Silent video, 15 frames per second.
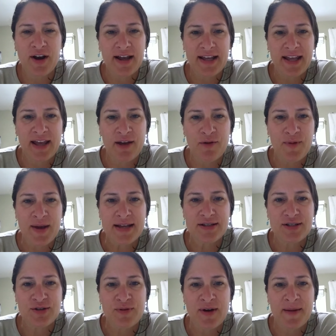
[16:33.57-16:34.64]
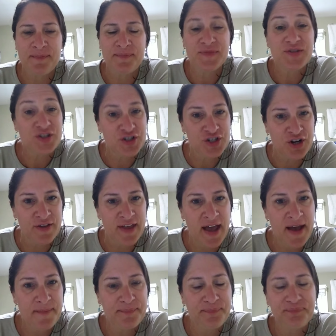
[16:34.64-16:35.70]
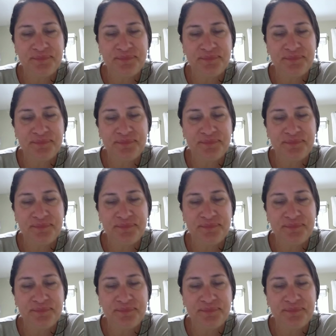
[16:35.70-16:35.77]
I can't wait to share that.